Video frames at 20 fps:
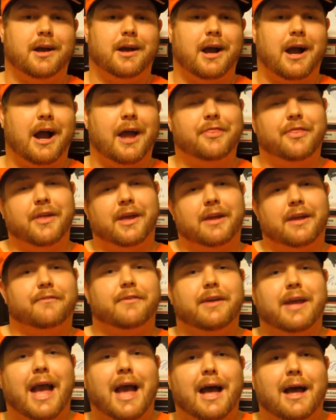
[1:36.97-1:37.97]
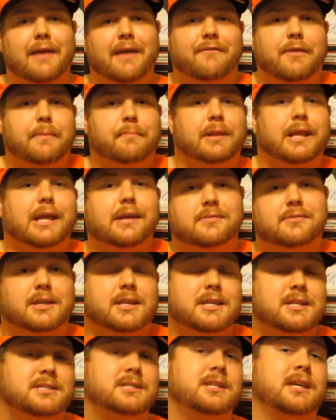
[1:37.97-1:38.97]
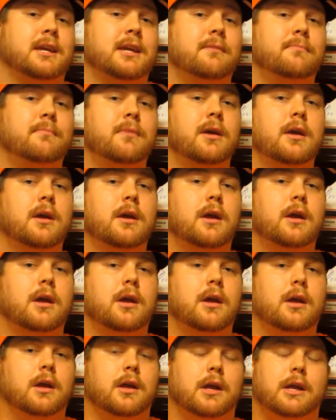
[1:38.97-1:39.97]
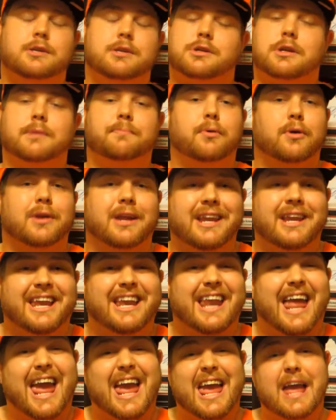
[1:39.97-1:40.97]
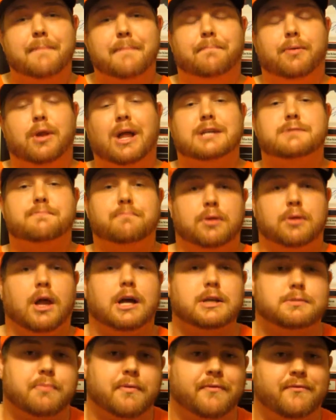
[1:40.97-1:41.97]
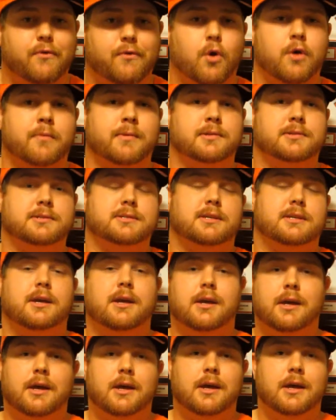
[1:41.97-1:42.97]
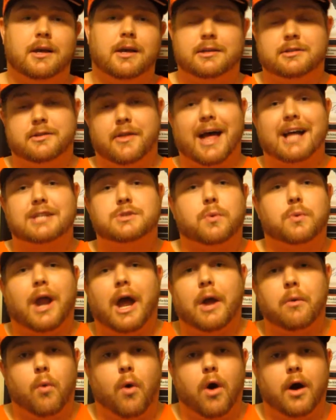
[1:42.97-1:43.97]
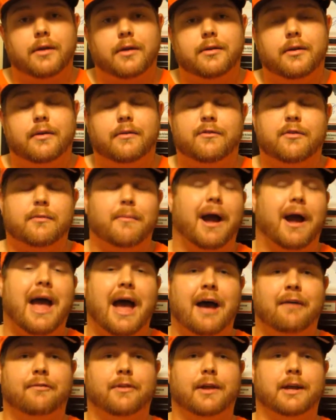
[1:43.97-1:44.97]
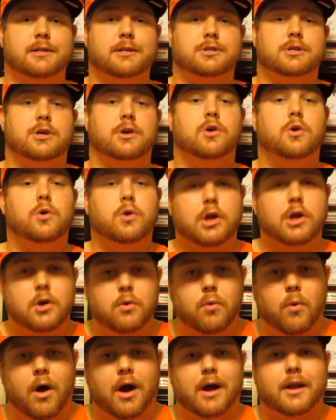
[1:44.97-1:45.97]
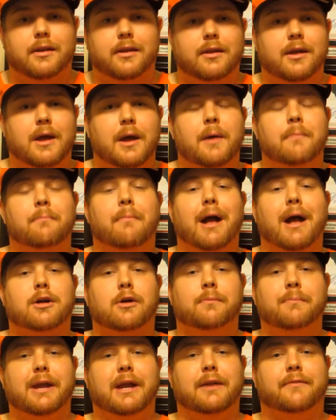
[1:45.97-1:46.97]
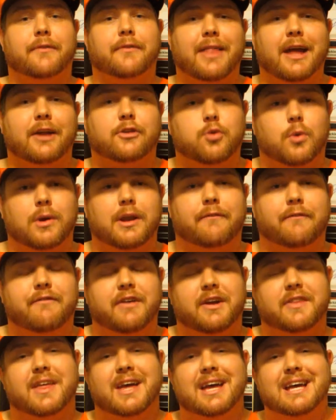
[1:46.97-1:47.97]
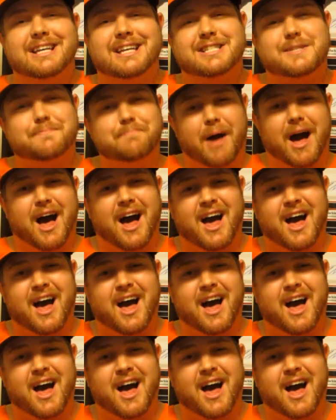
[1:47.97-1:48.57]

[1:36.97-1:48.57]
I think if he ha if he believes in his team, he's going to put in an A++ plus plus performance. So that's what I want for my Avalanche. Who do you want? Michael Meade for that 25th spot!